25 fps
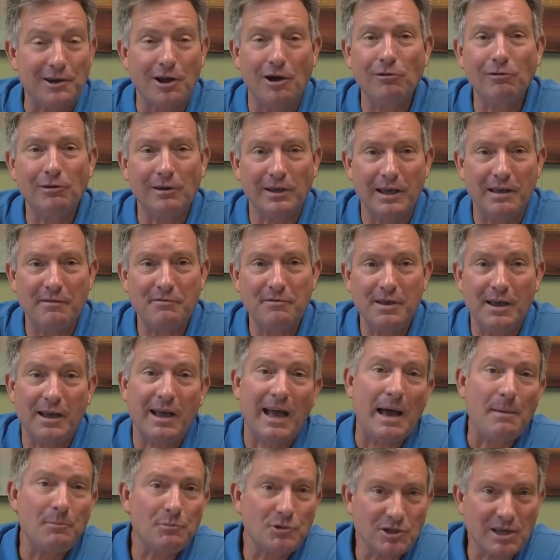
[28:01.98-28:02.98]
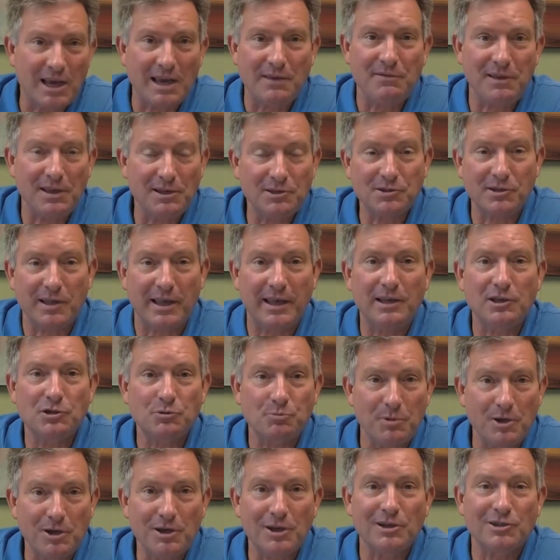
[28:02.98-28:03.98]
I don't love you. I'm saying these
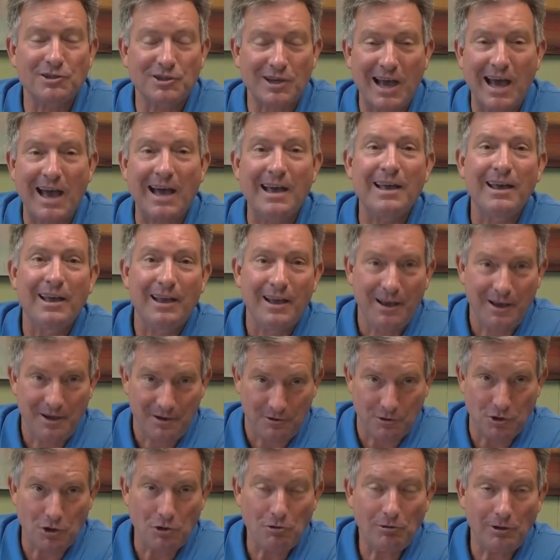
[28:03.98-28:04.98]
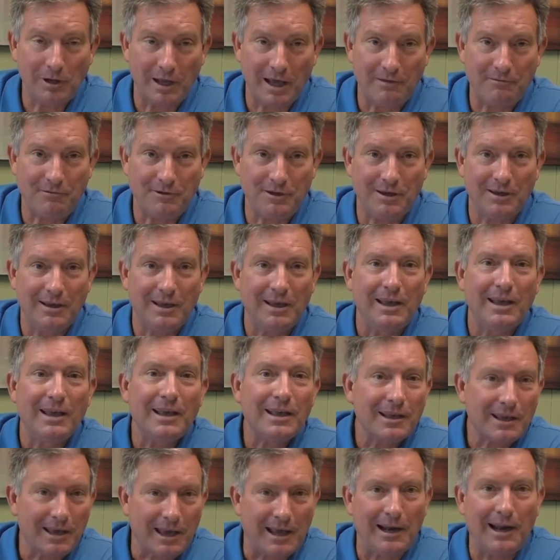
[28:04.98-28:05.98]
things because I do love you
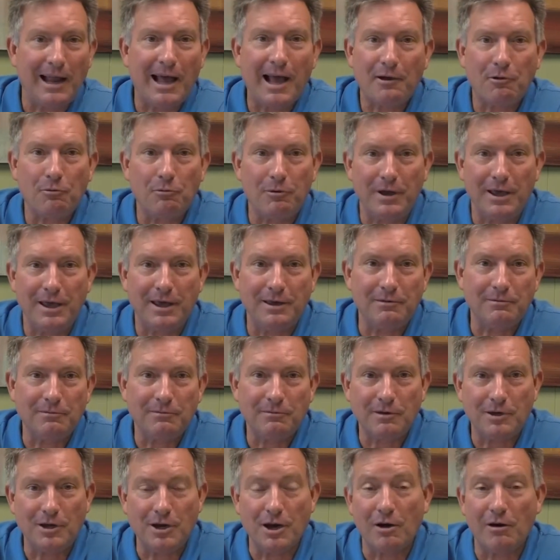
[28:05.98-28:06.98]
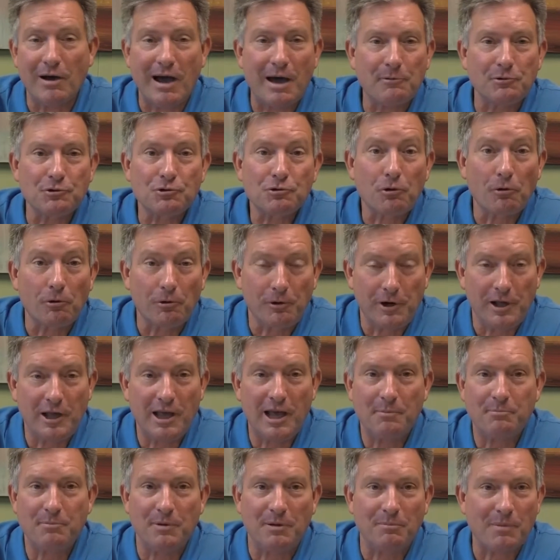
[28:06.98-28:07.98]
kind of like when you know I was growing
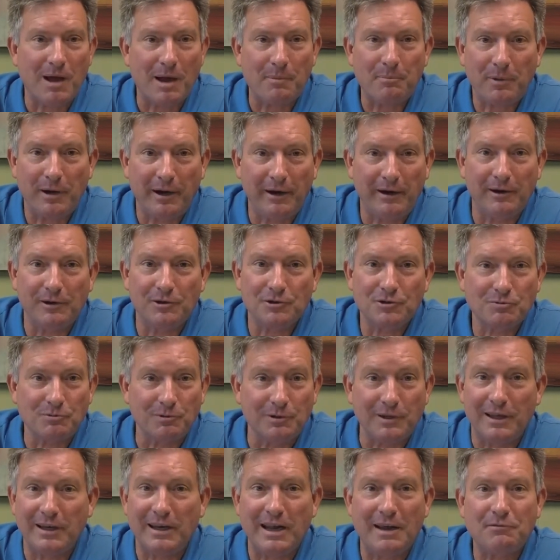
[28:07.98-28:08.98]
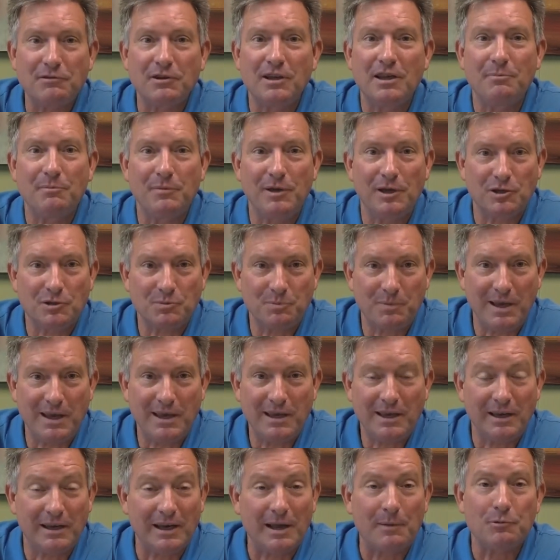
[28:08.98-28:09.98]
up and my parents when they'd have to give me a
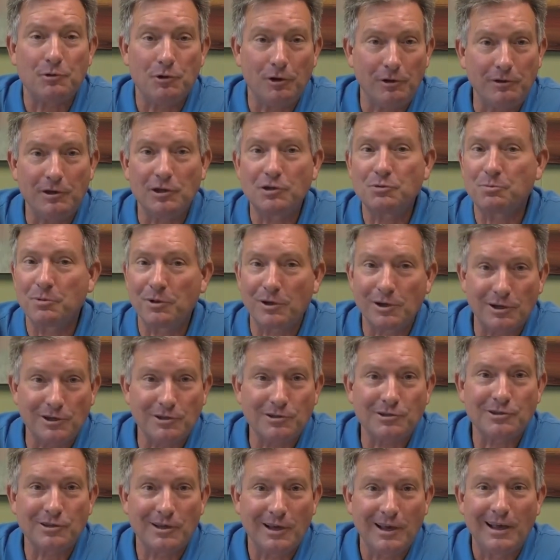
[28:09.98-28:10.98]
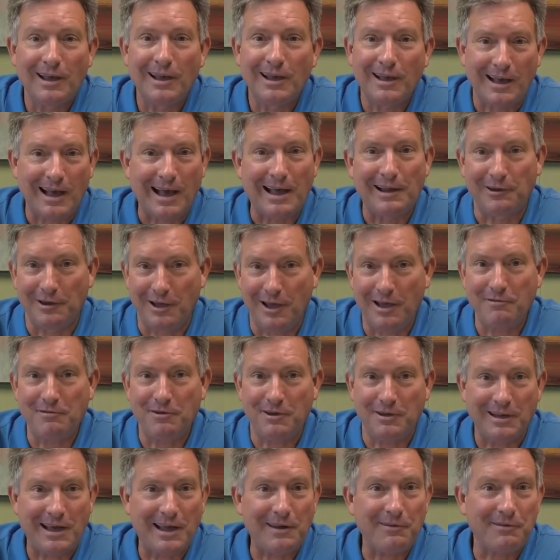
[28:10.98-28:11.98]
spanking. I'm doing this because I love
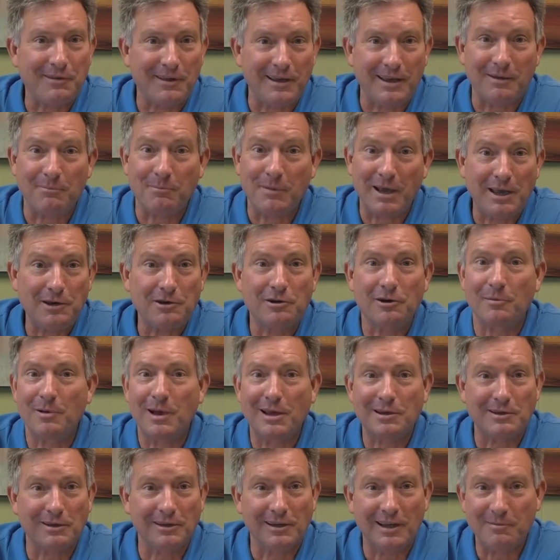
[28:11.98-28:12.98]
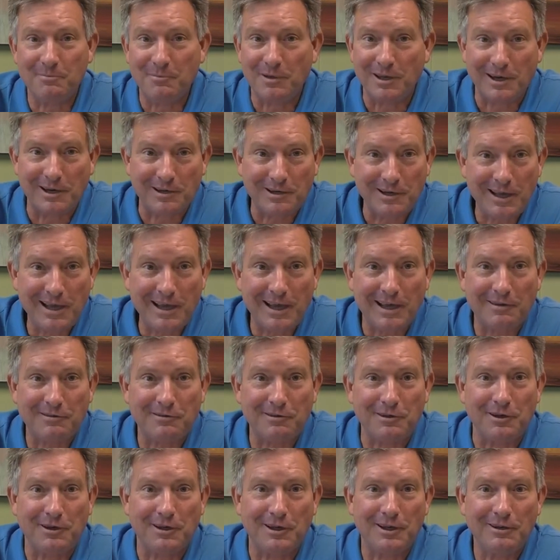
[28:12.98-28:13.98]
you, and I'd think, man, you're about to love me to
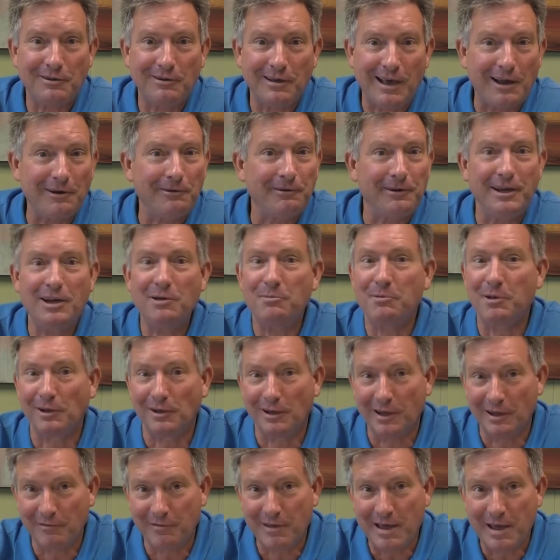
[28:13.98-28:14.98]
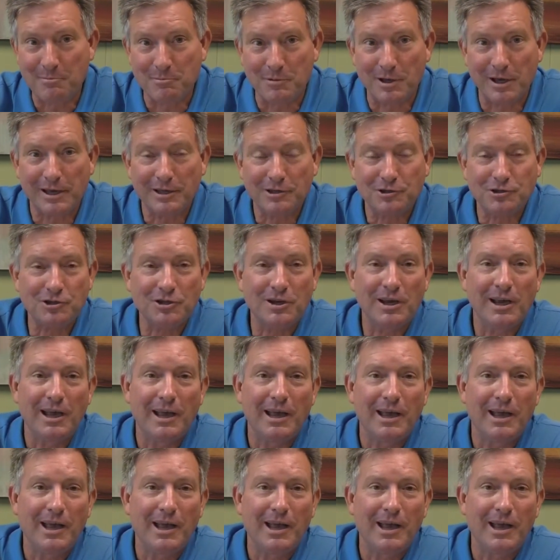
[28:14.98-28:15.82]
death. You know, I don't need to be loved that much.